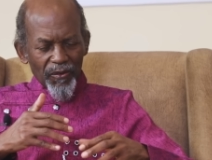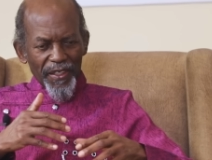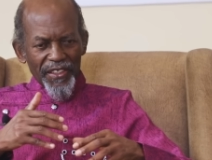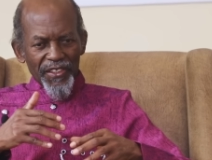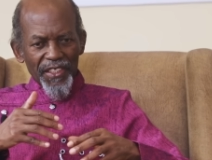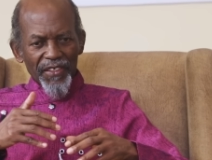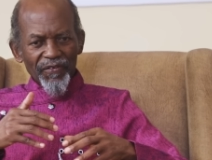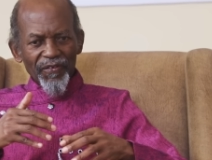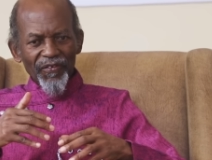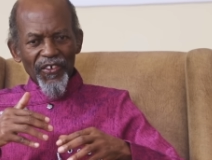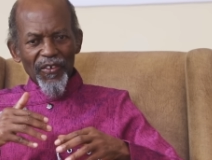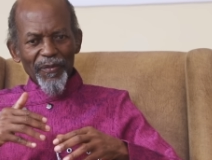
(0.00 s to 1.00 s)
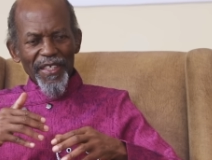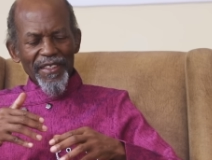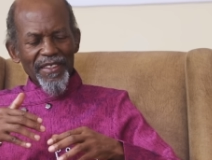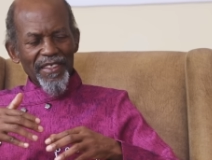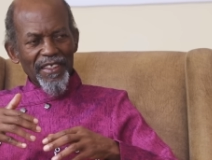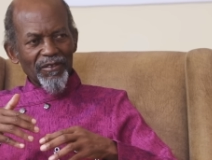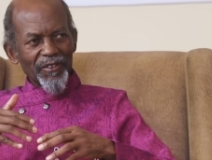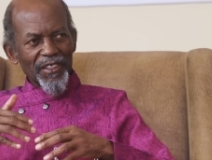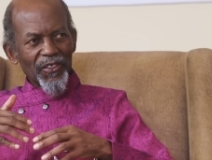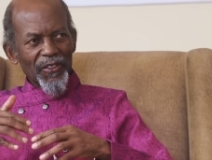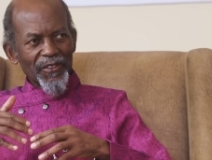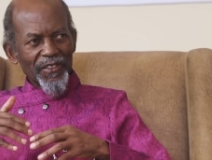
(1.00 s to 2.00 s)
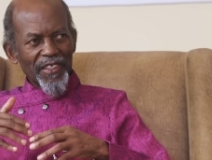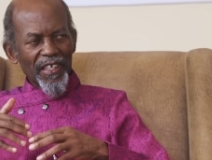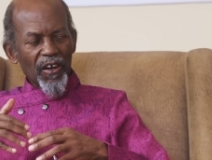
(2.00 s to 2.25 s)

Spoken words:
we shift from it and we go to the